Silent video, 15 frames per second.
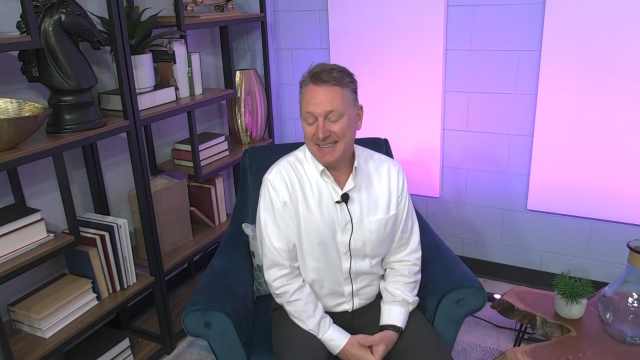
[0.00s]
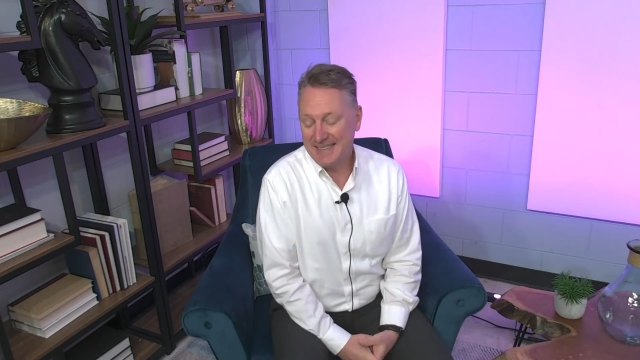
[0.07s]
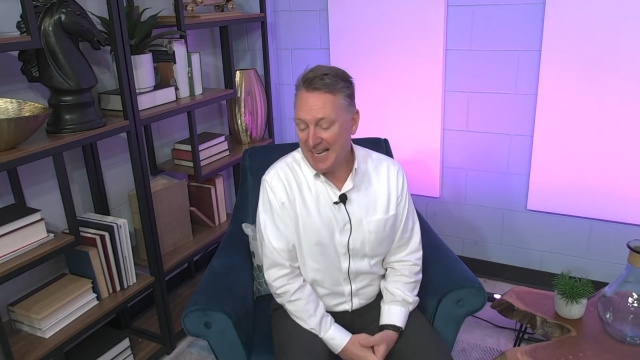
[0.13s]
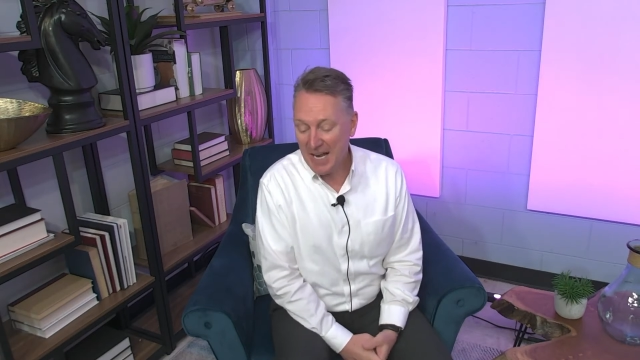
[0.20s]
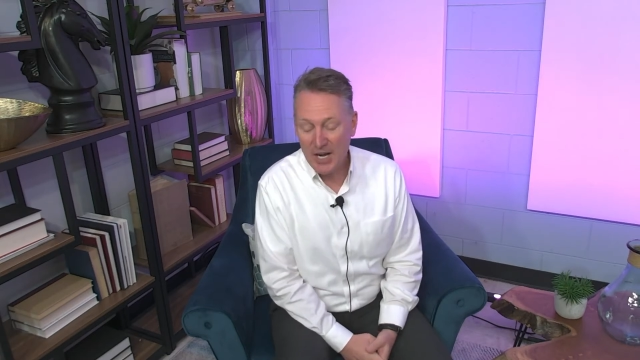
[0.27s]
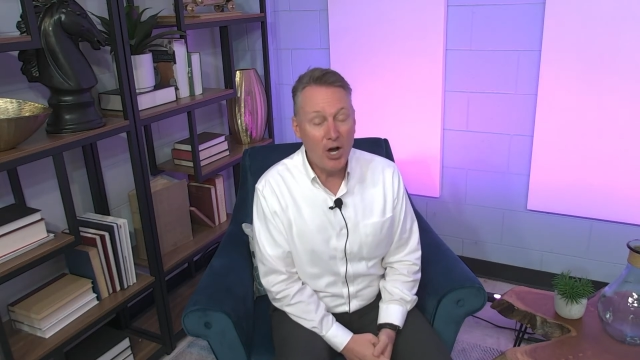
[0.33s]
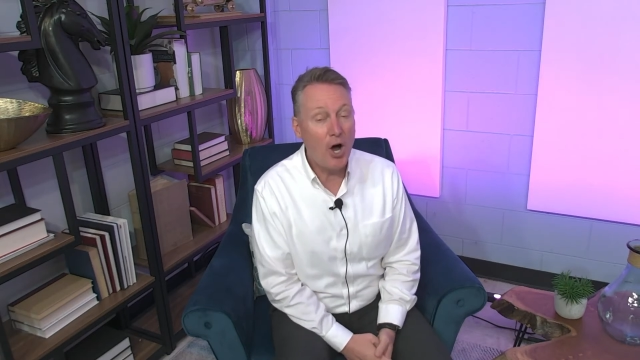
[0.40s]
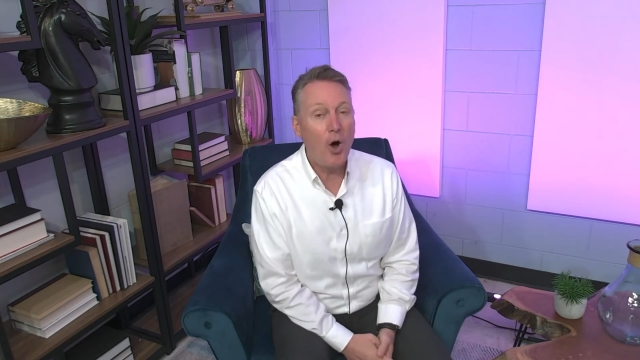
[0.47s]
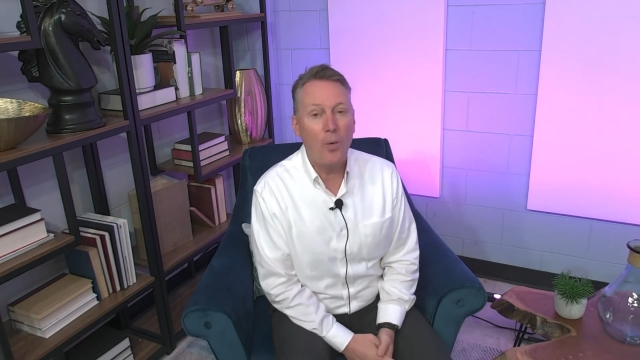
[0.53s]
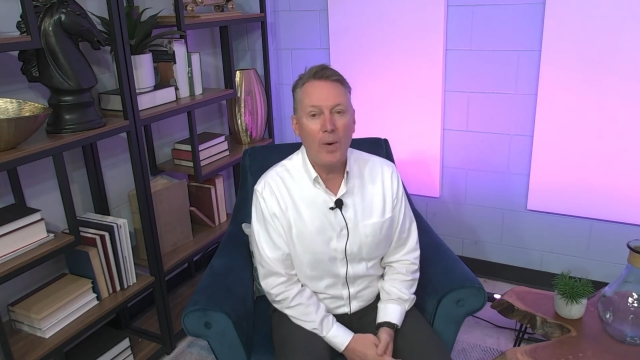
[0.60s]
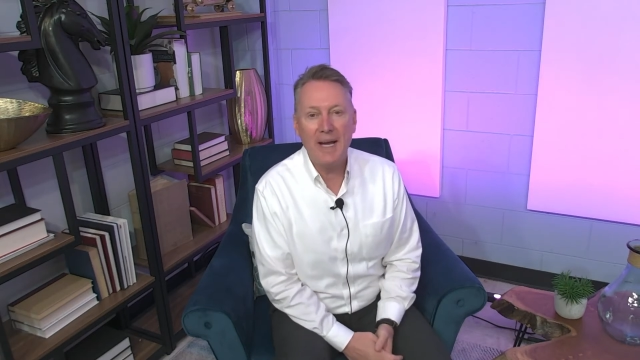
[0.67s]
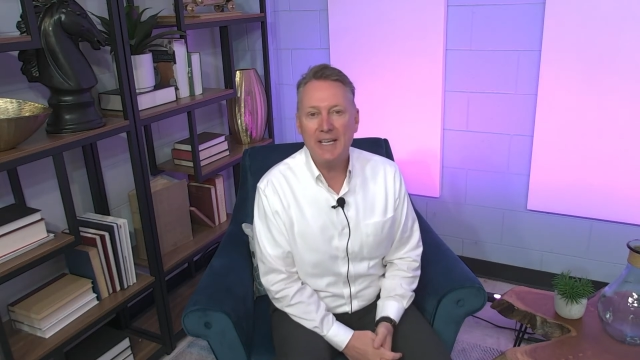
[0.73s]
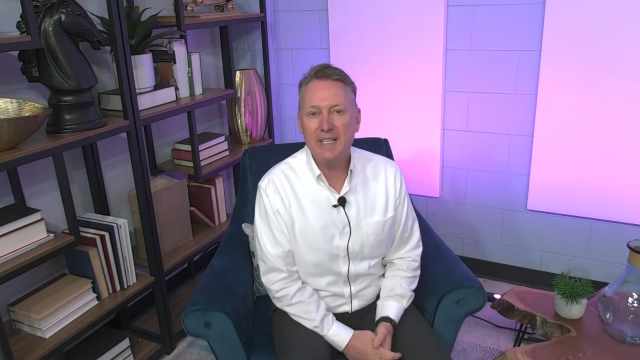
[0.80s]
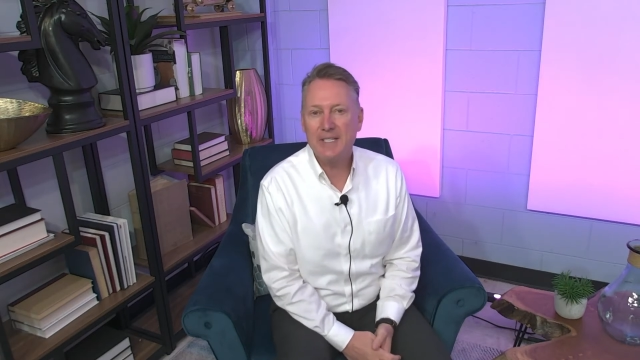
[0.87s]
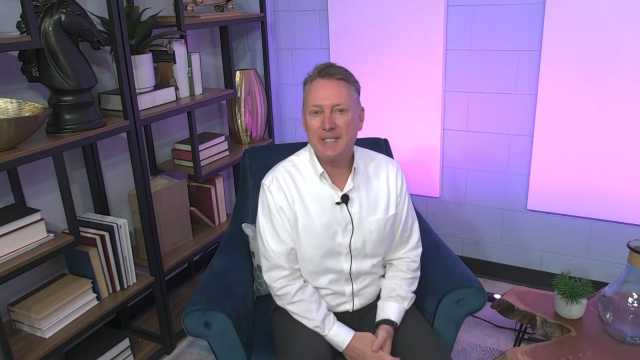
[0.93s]
Not
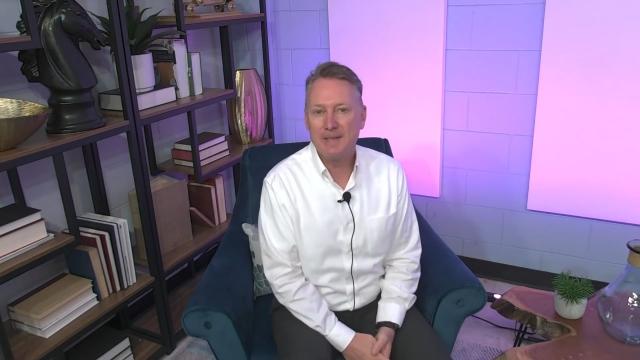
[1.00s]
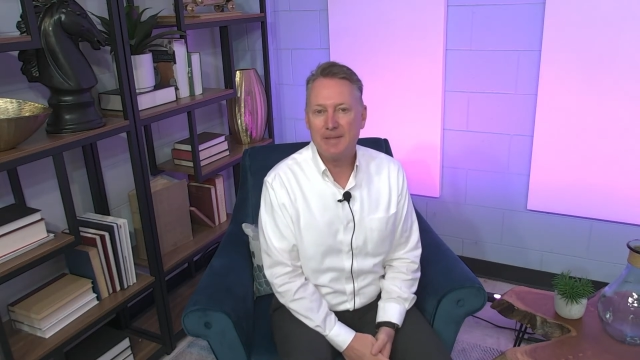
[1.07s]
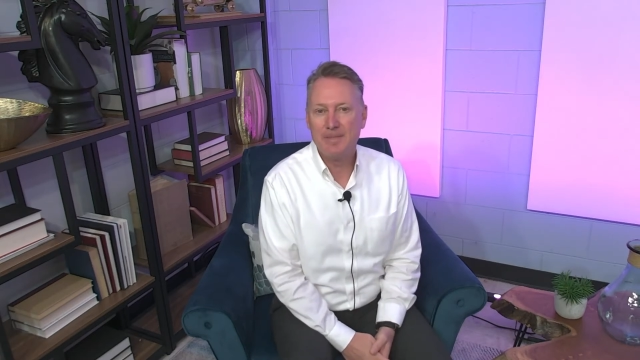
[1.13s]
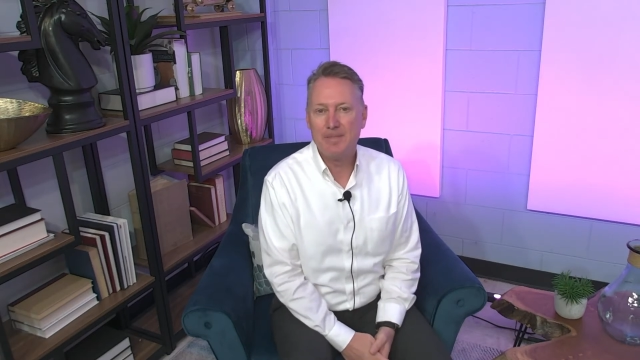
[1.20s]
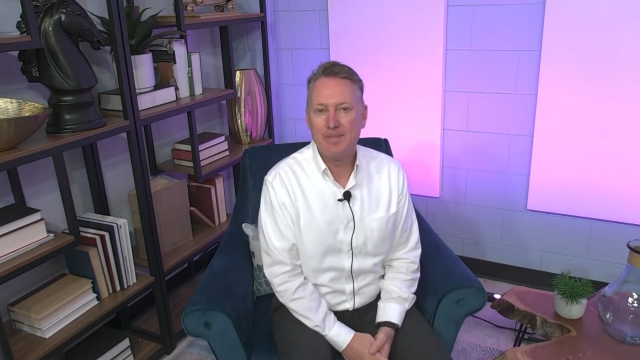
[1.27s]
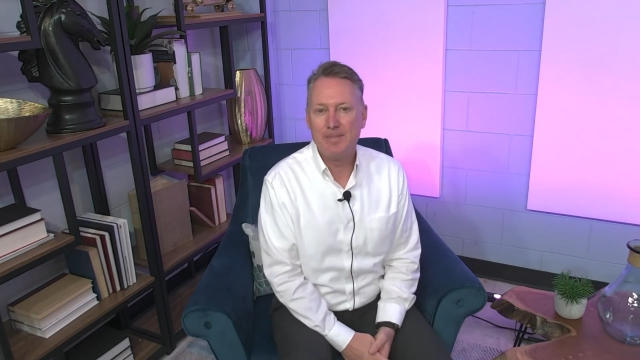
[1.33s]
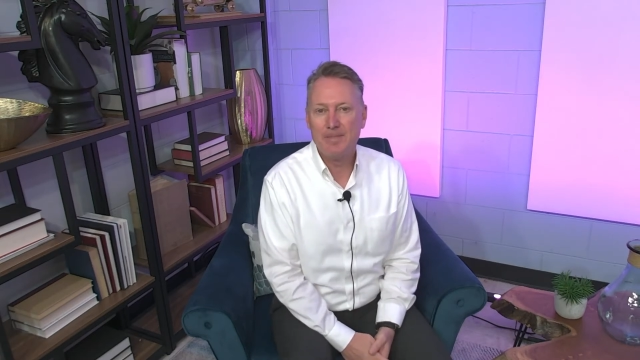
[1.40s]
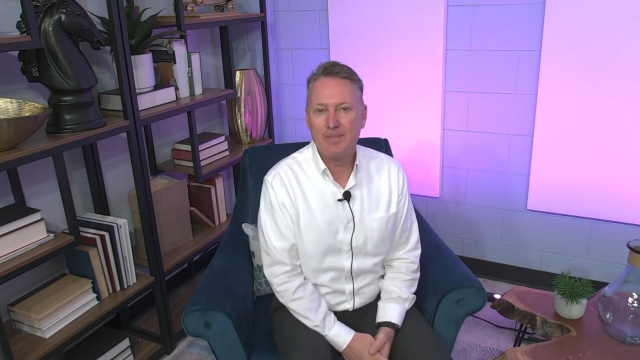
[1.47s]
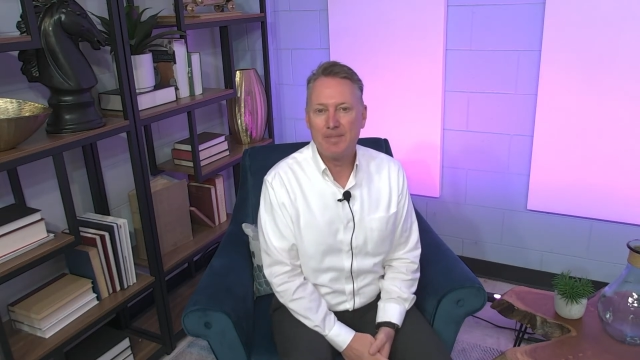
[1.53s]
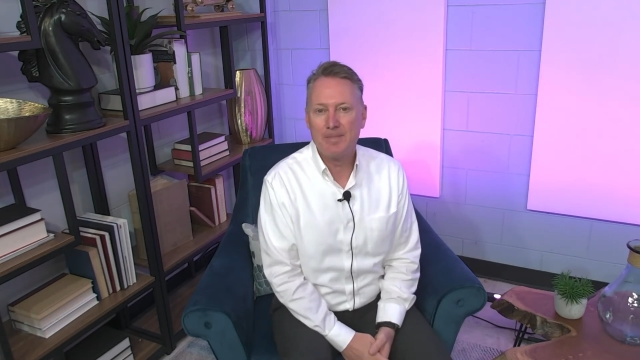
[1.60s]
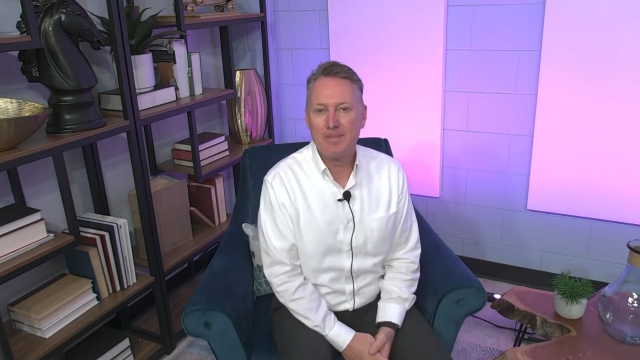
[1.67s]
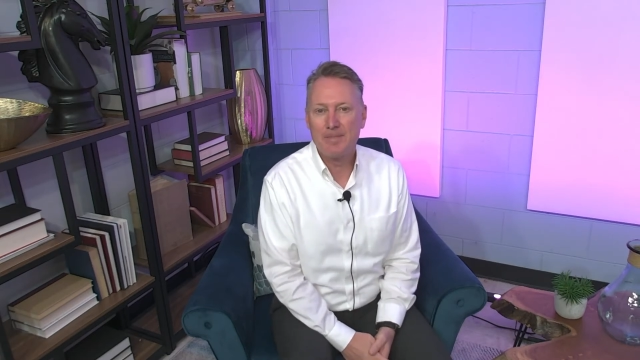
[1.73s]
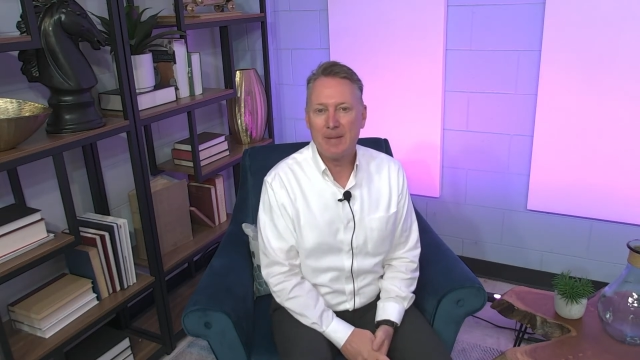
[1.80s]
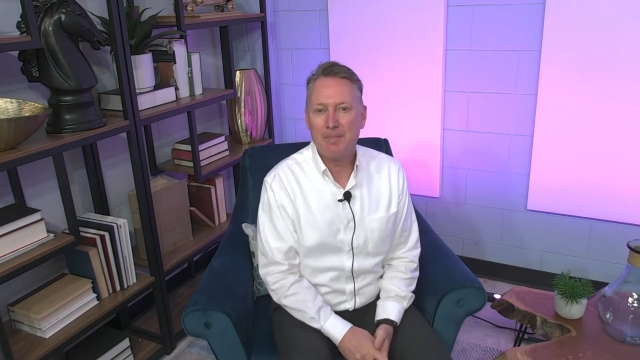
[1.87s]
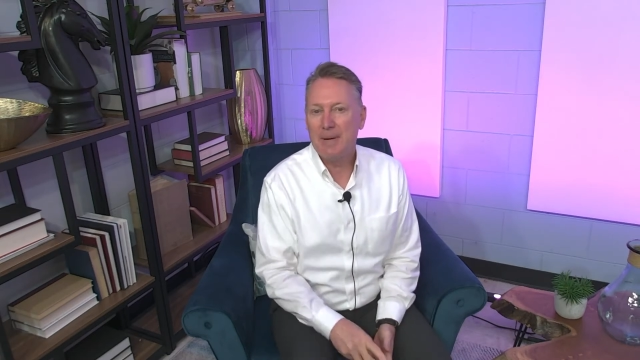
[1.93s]
always,
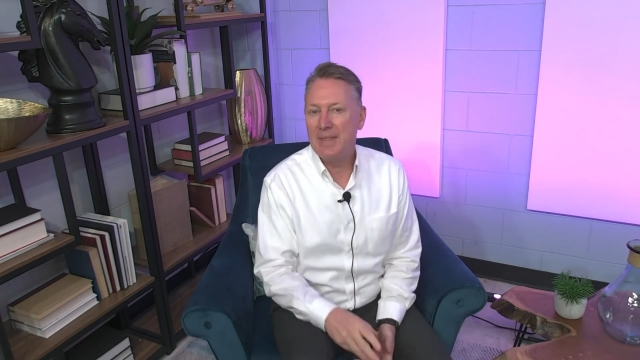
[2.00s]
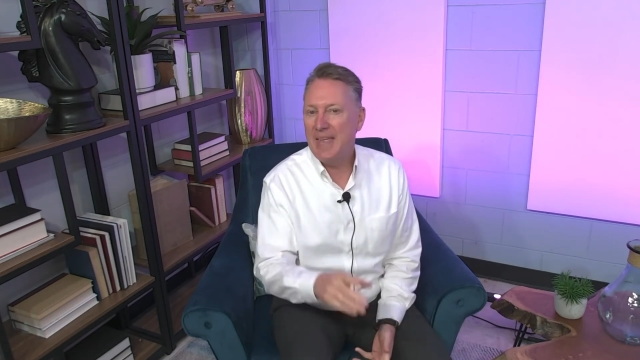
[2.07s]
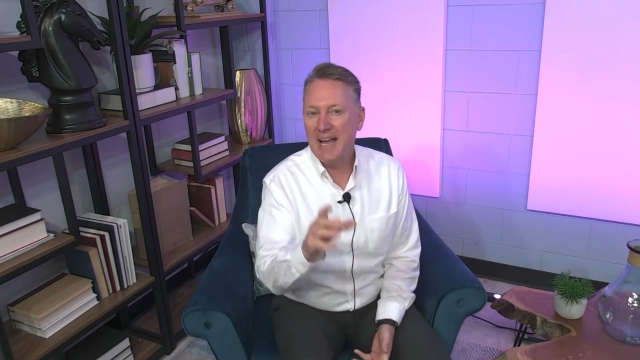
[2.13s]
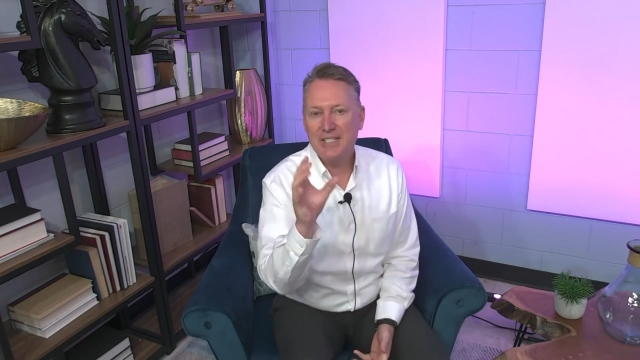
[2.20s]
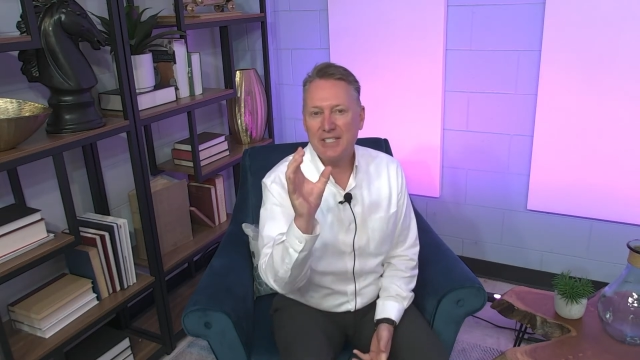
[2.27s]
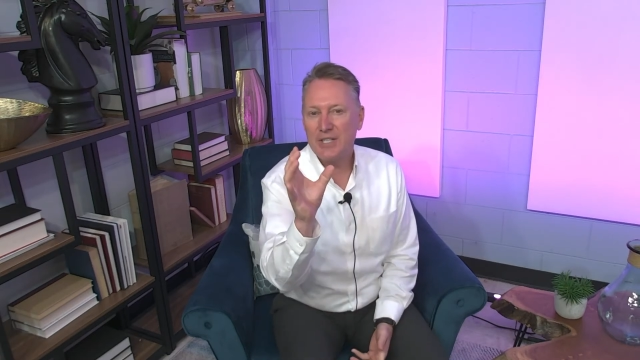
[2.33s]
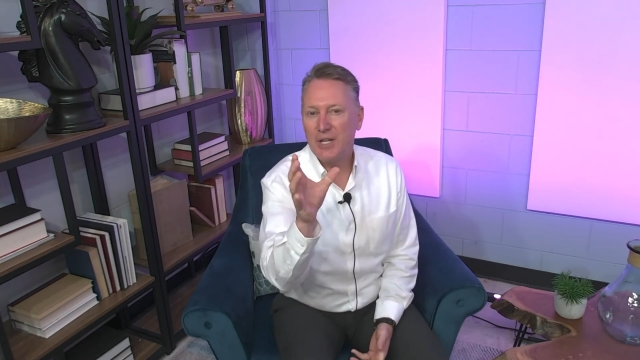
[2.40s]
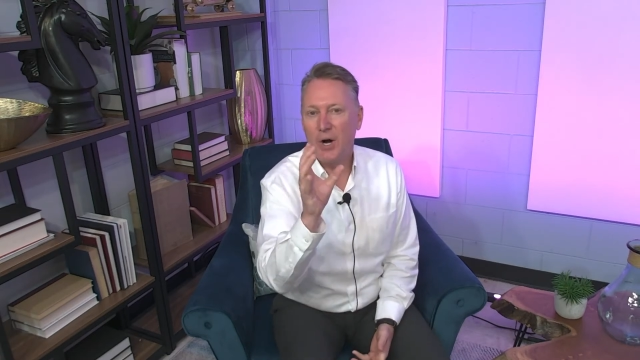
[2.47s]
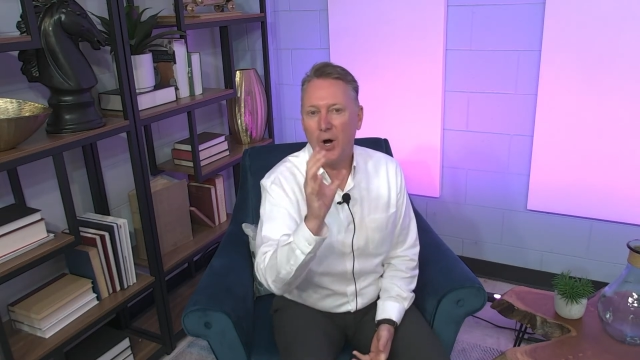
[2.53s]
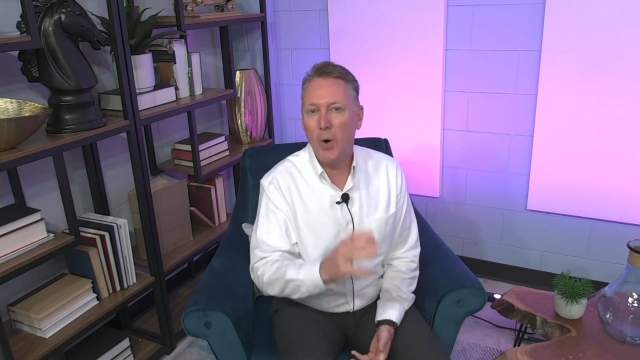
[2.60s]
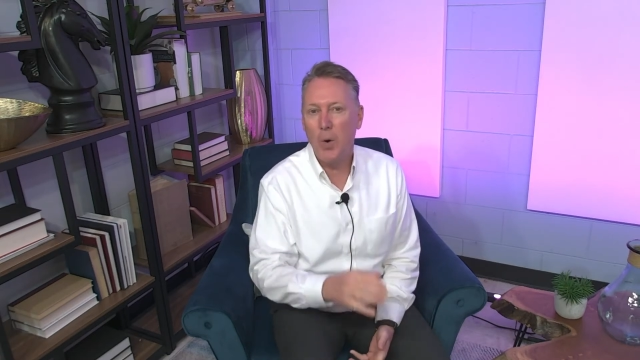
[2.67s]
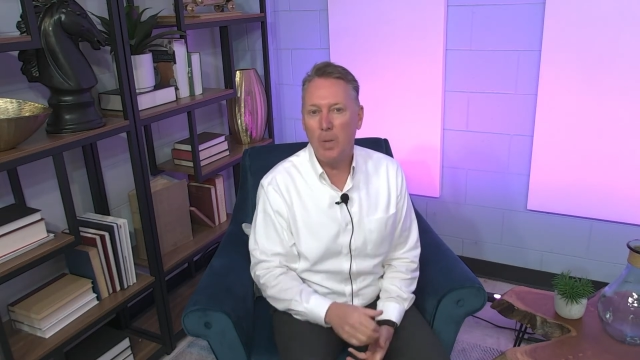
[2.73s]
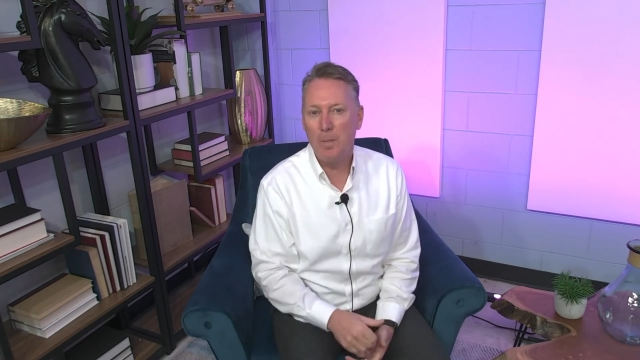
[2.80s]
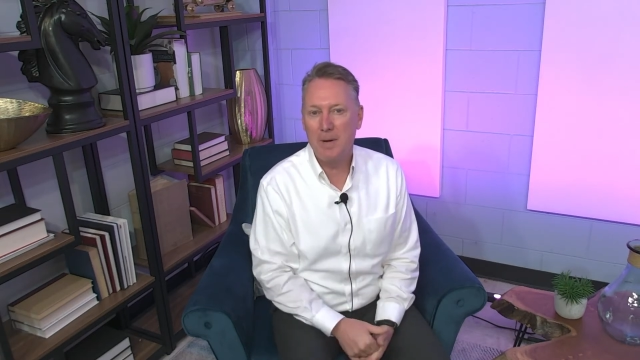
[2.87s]
but that's the hope.